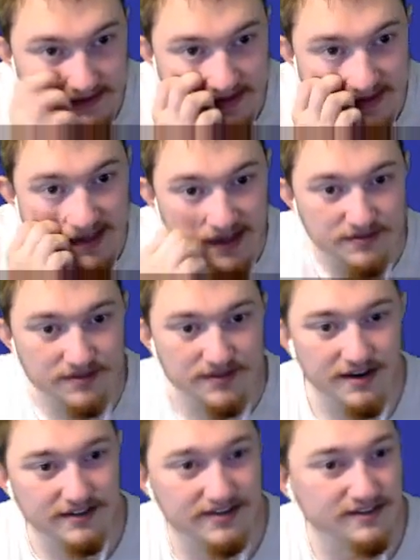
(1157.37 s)
Yeah, so the
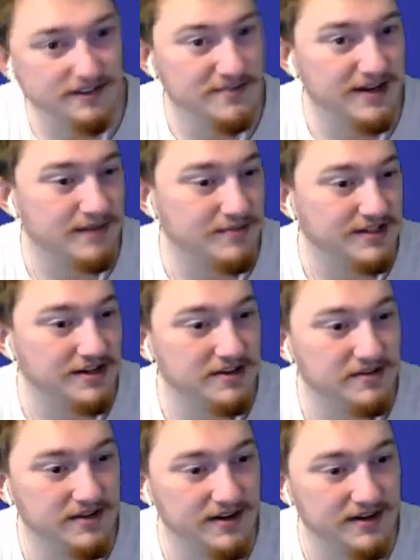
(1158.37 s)
Nexus is being a
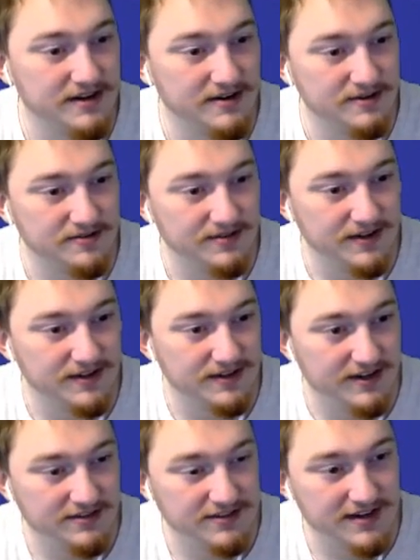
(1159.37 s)
potato right now, trying to
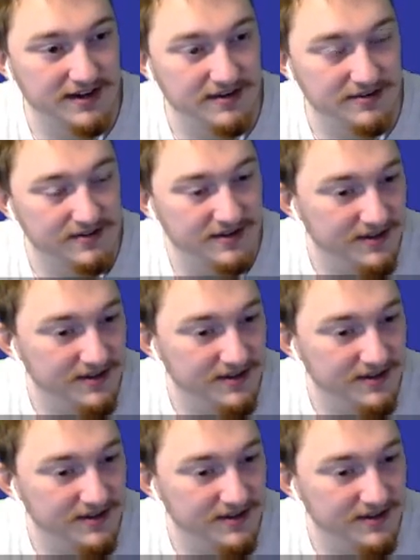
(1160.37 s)
take us down.